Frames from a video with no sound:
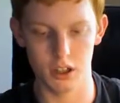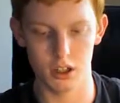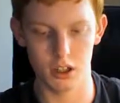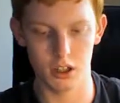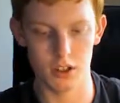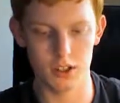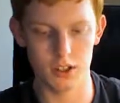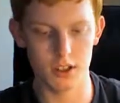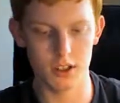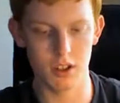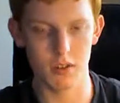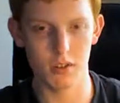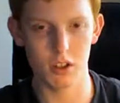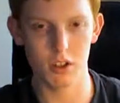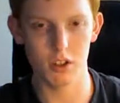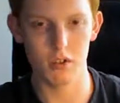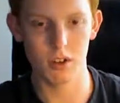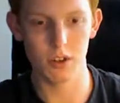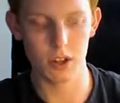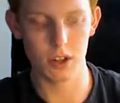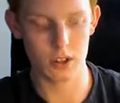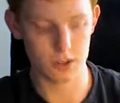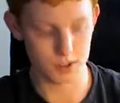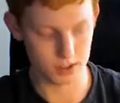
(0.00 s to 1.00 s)
It's definitely a
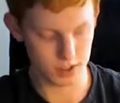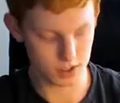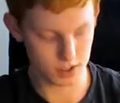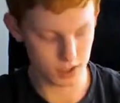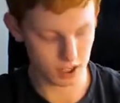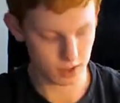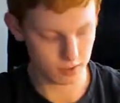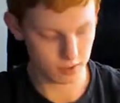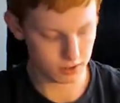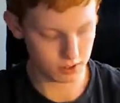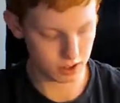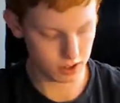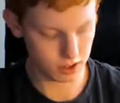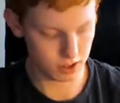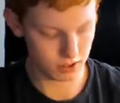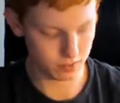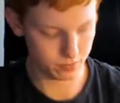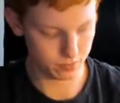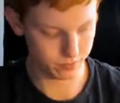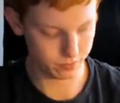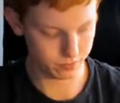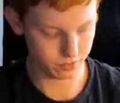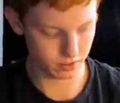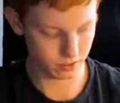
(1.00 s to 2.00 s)
very safe tea.
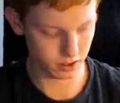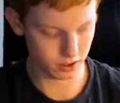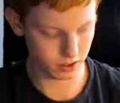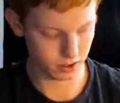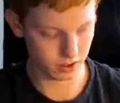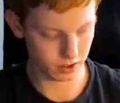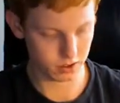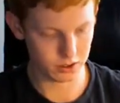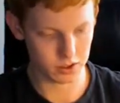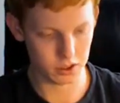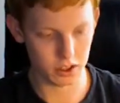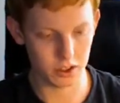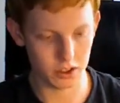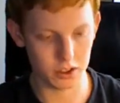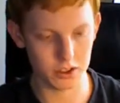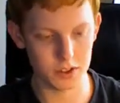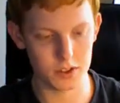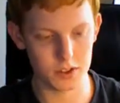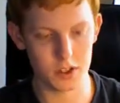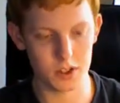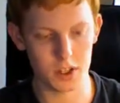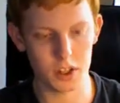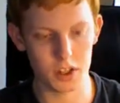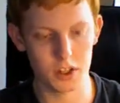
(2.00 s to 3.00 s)
So I like
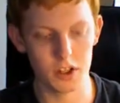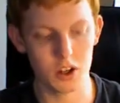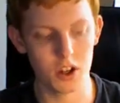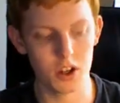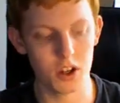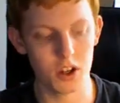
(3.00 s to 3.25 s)
to say,